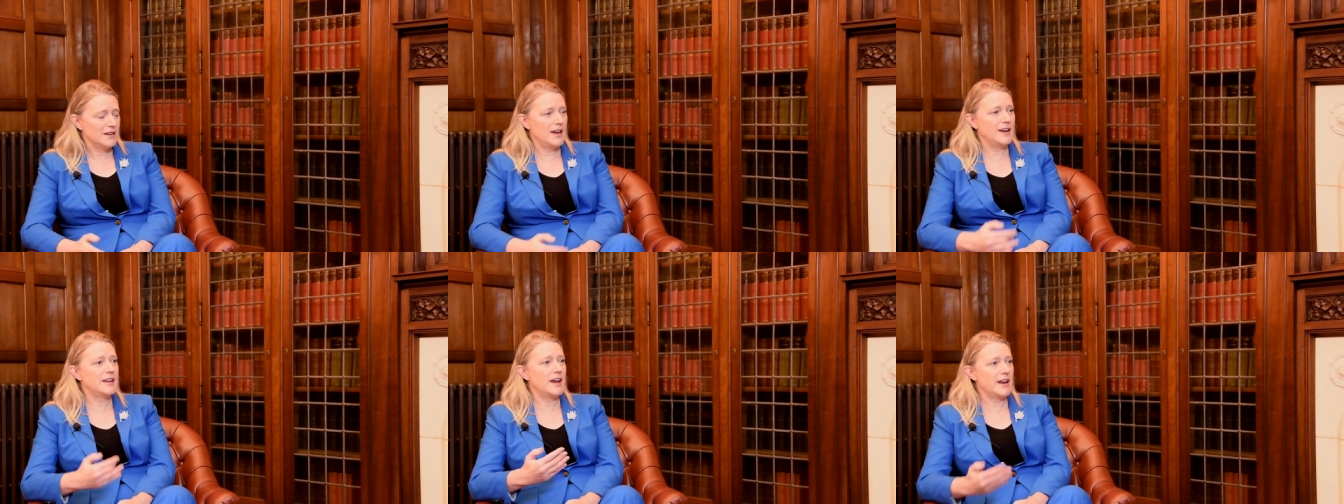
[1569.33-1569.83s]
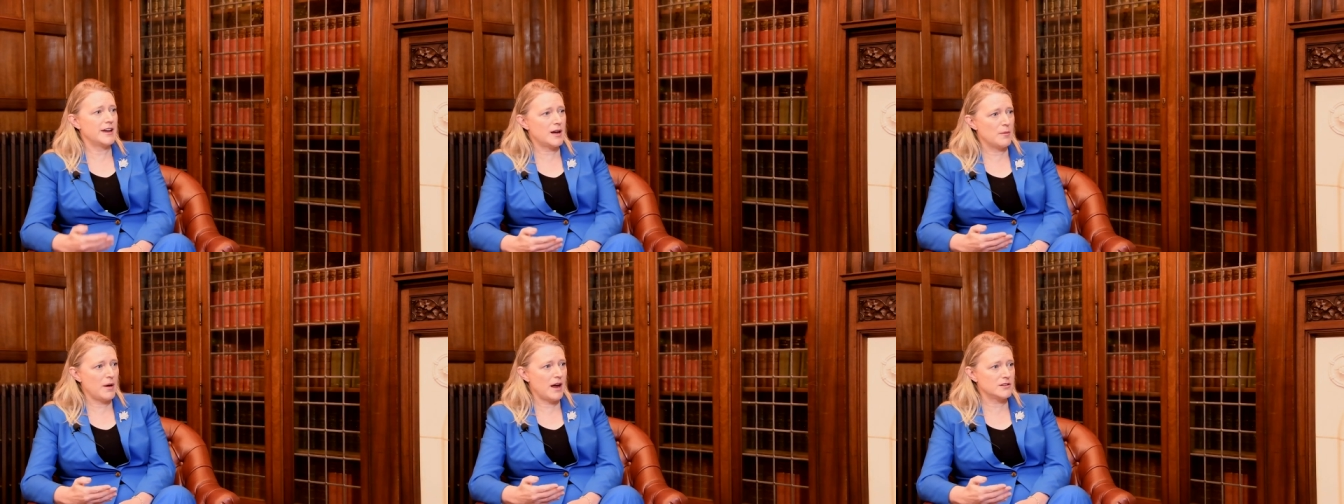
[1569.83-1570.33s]
and again, I
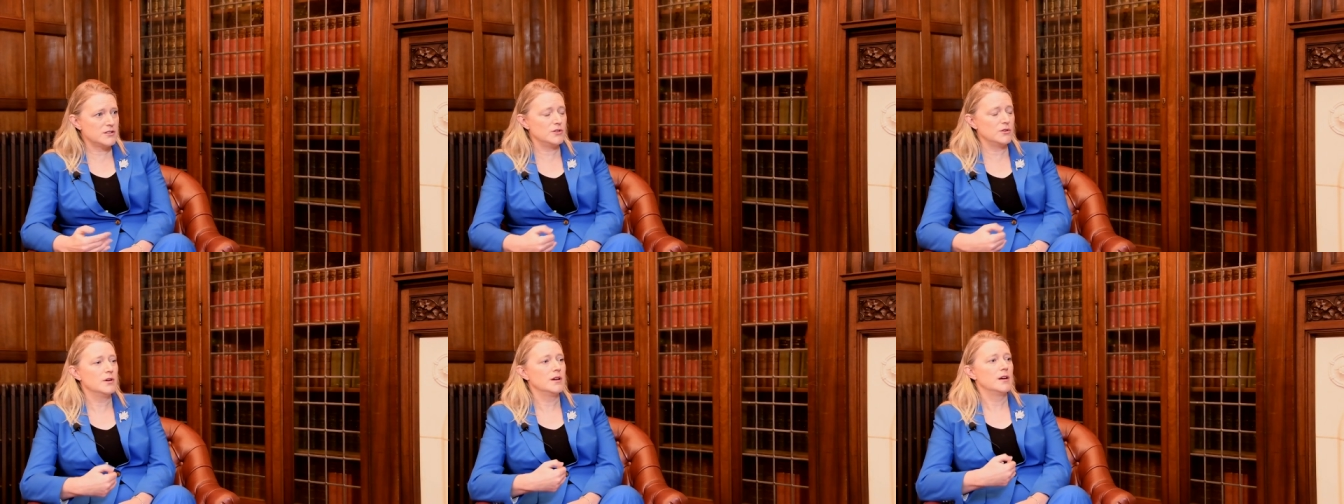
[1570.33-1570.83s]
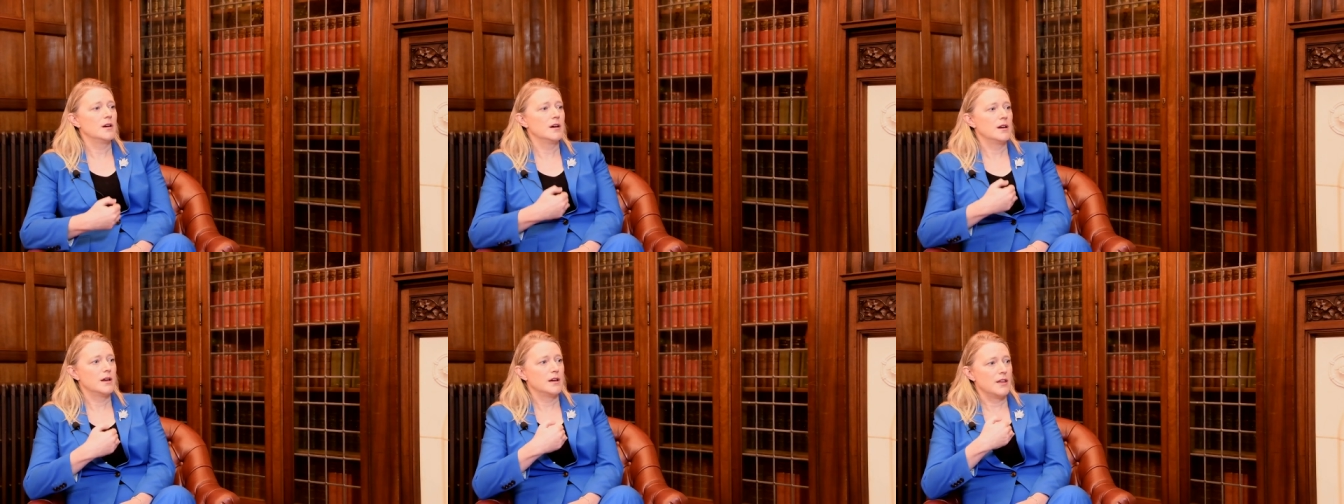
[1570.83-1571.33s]
come back to
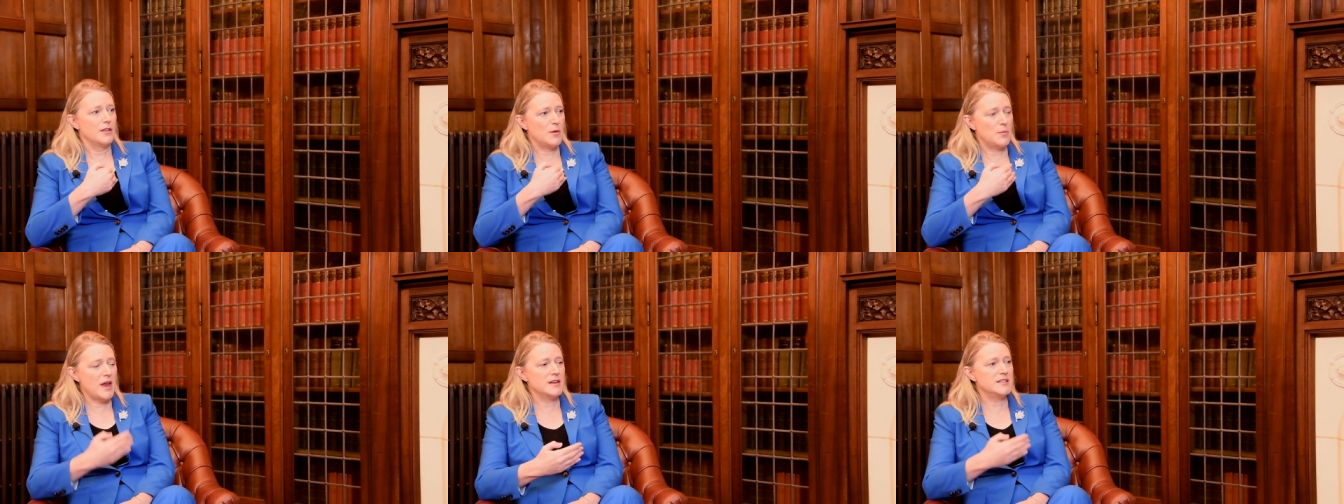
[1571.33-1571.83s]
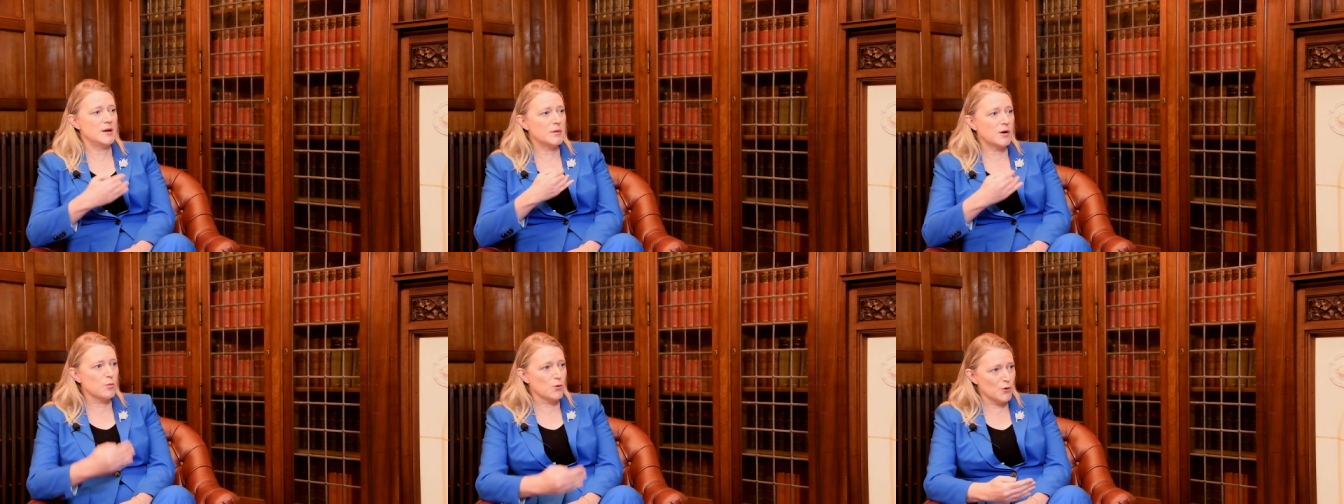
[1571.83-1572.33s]
the
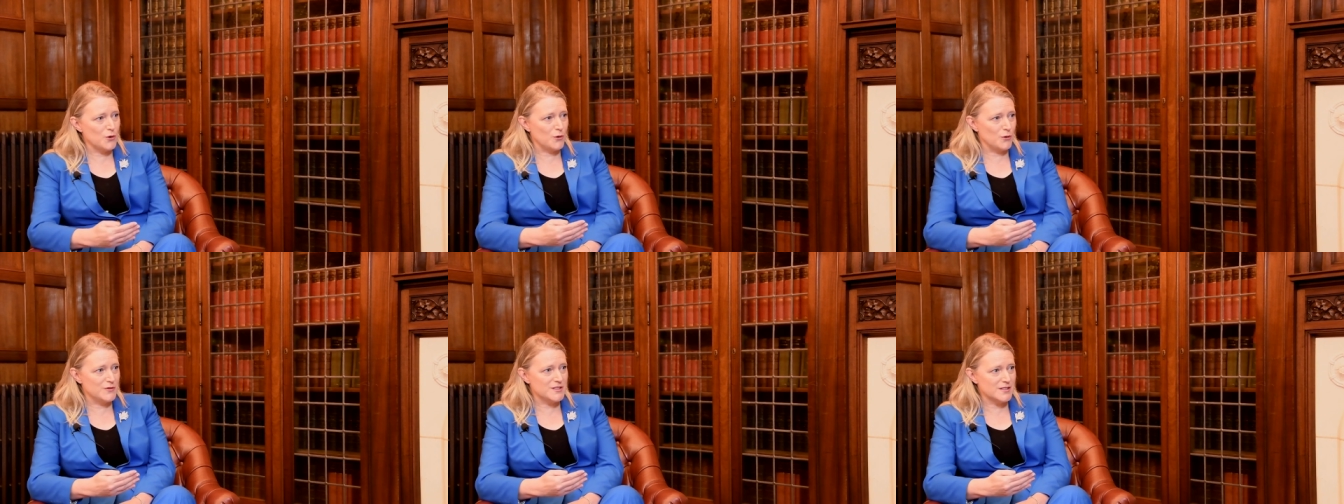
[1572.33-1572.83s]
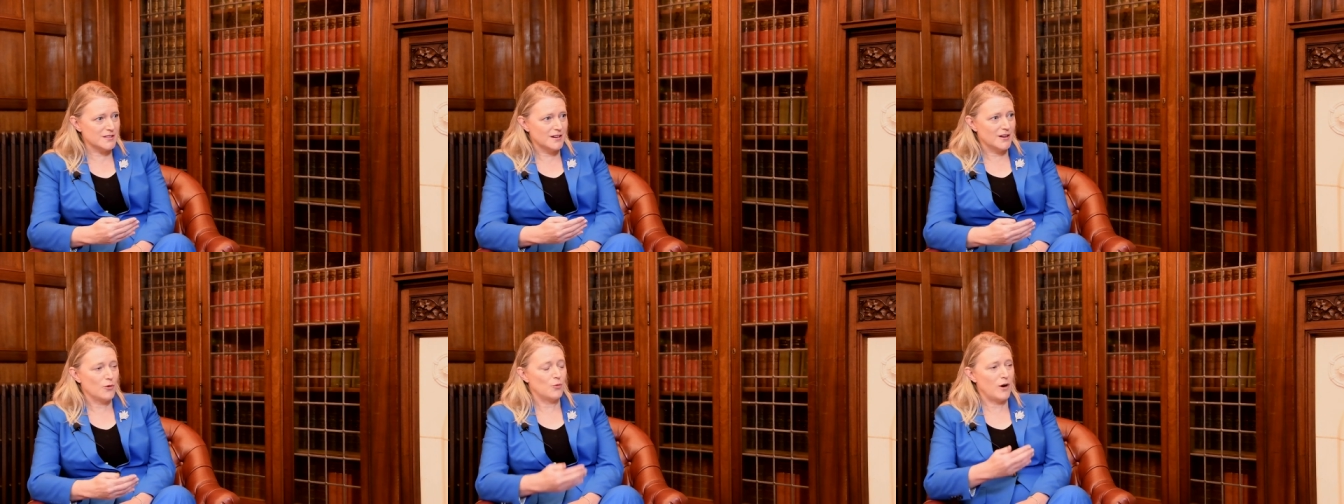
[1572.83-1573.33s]
pandemic proves
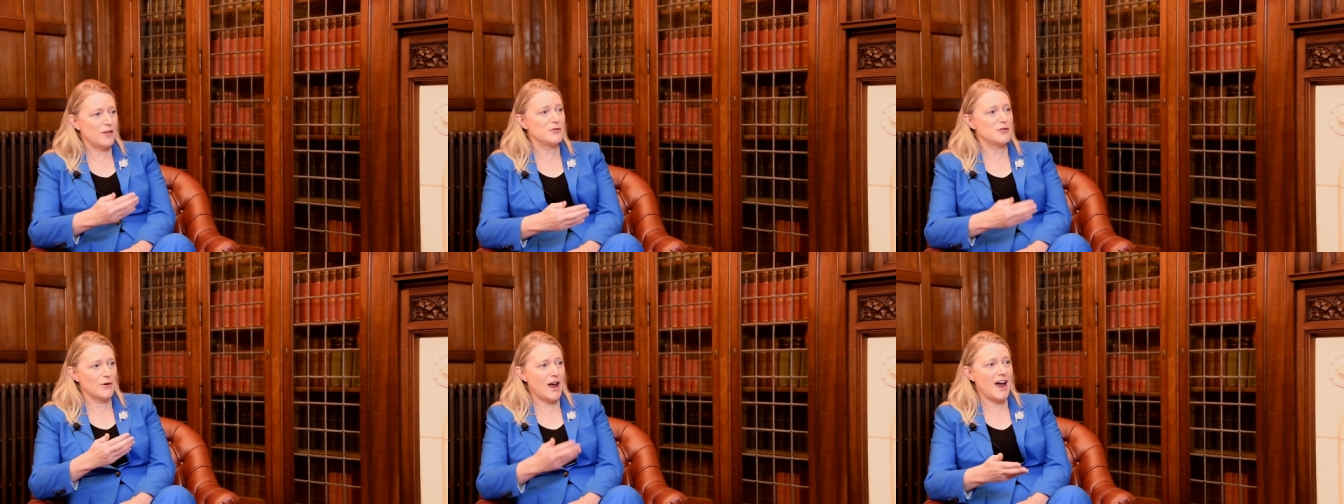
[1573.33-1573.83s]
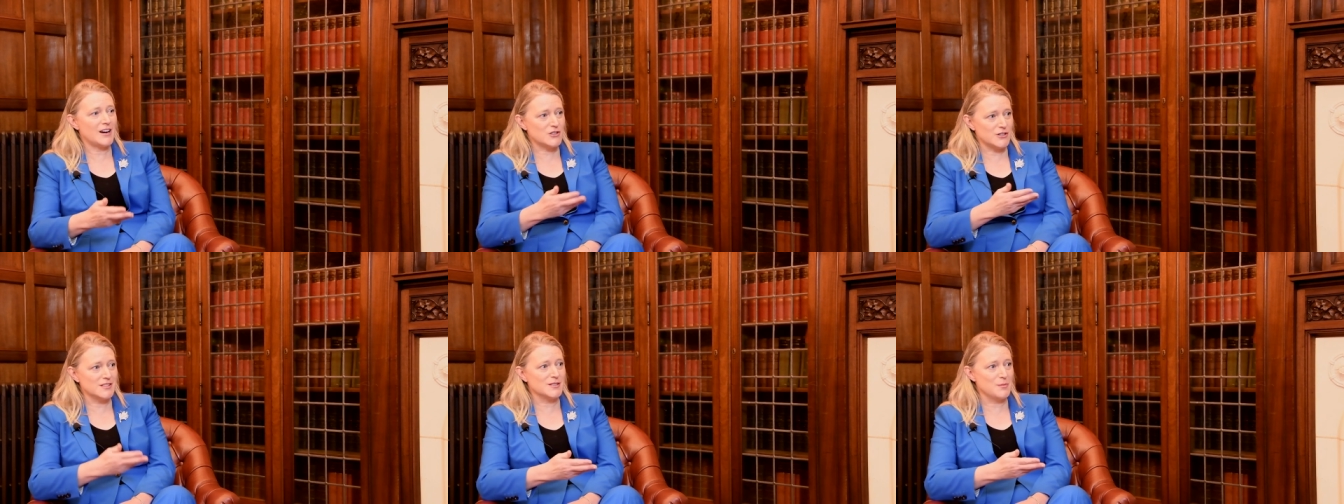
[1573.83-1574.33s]
whether your
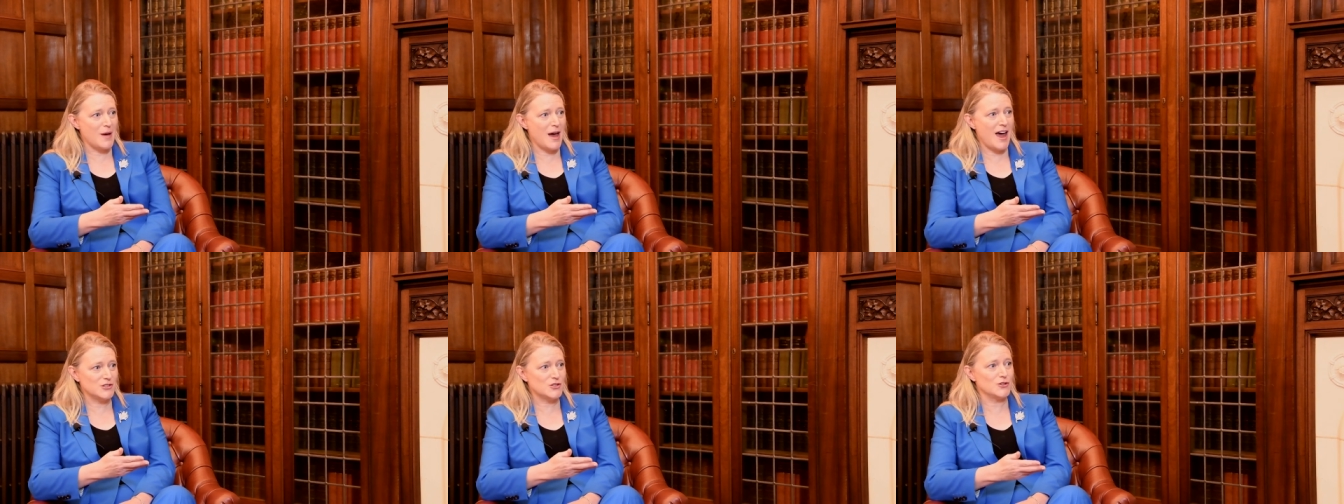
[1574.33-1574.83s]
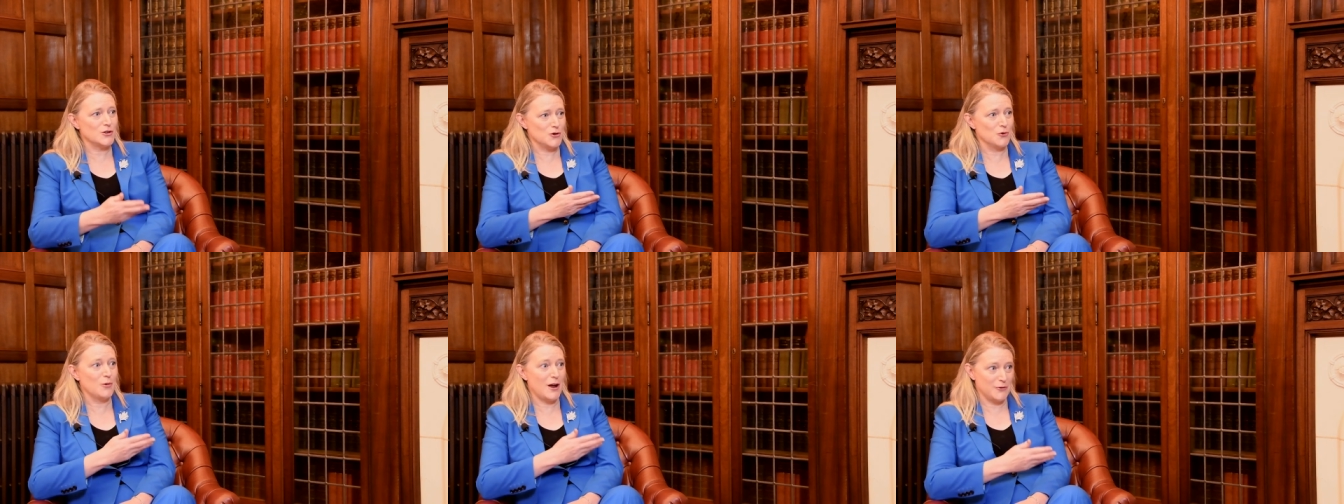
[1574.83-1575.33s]
actions match
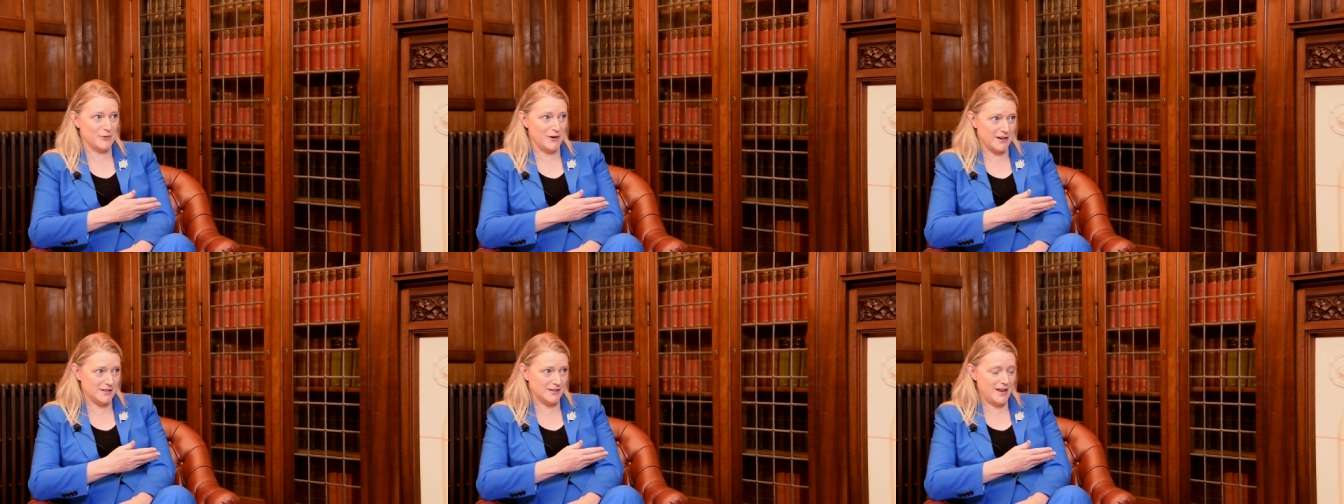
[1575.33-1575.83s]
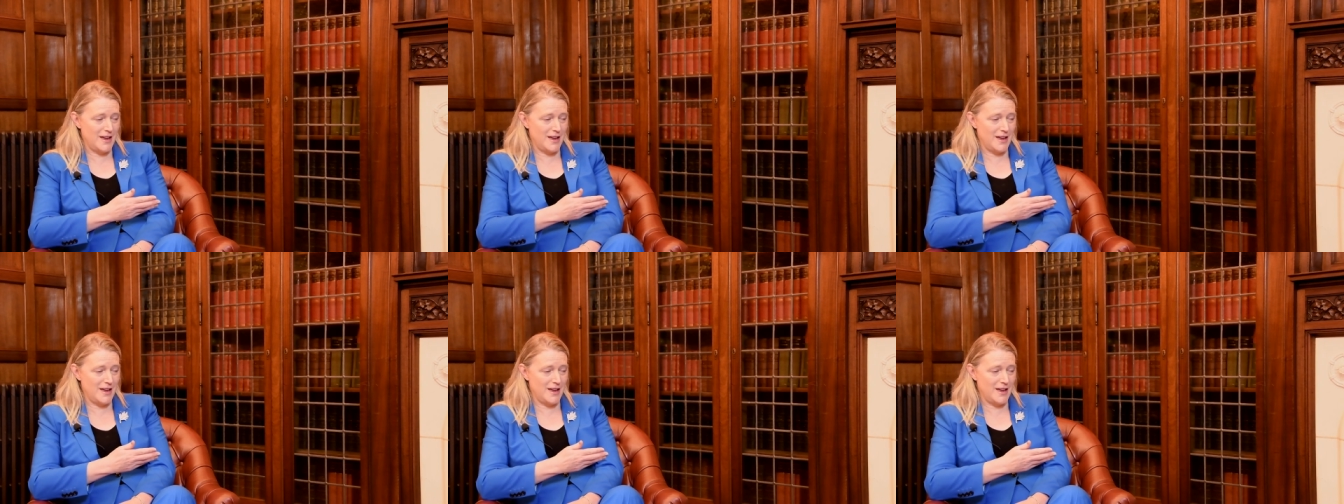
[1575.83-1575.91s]
your rhetoric.